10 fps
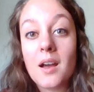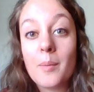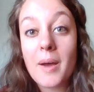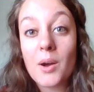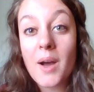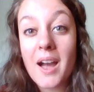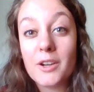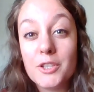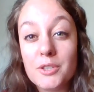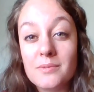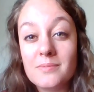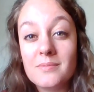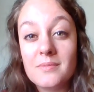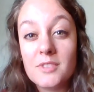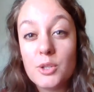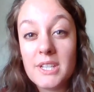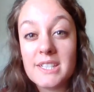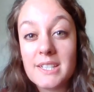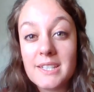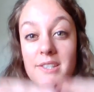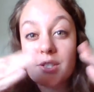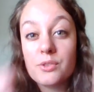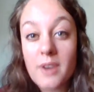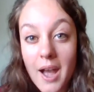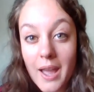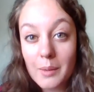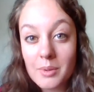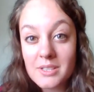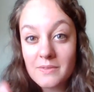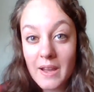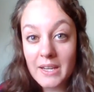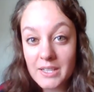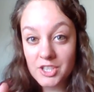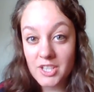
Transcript: about how you, you need to describe dividing a